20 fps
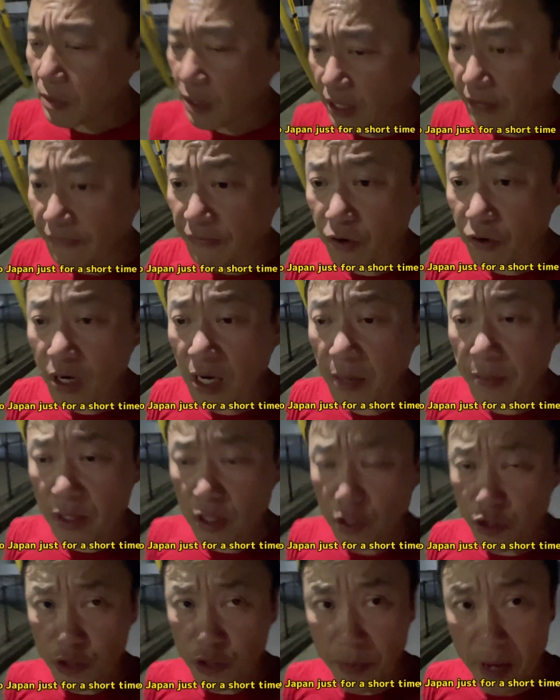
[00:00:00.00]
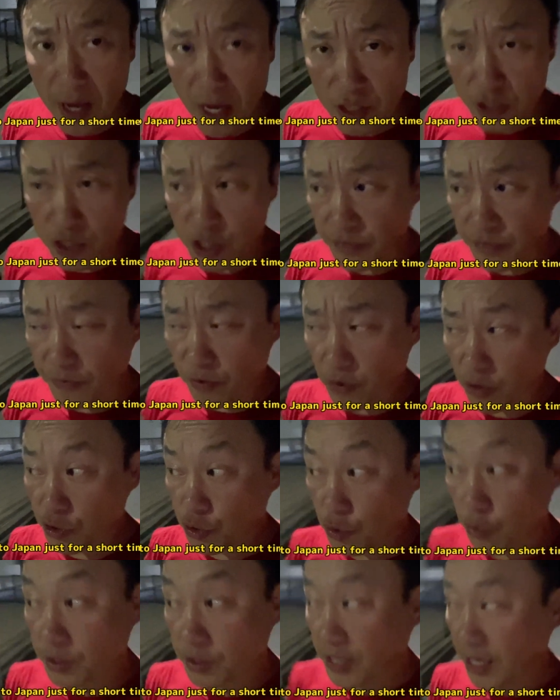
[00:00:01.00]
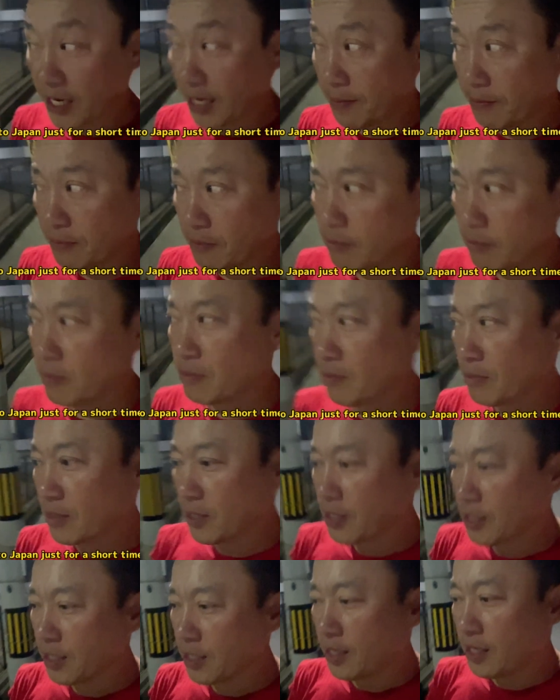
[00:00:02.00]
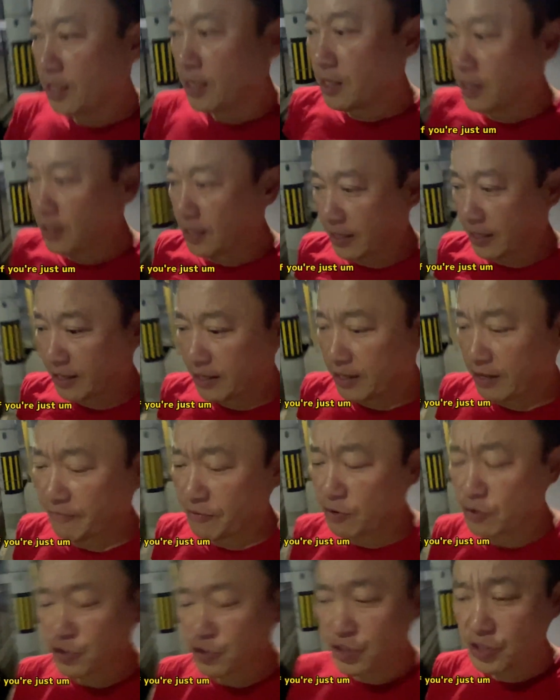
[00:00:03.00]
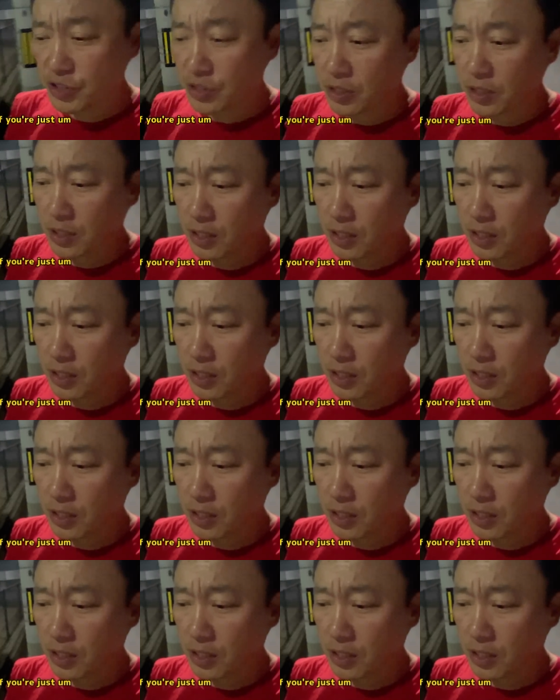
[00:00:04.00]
If you're coming to Japan just for a short time, like if you're just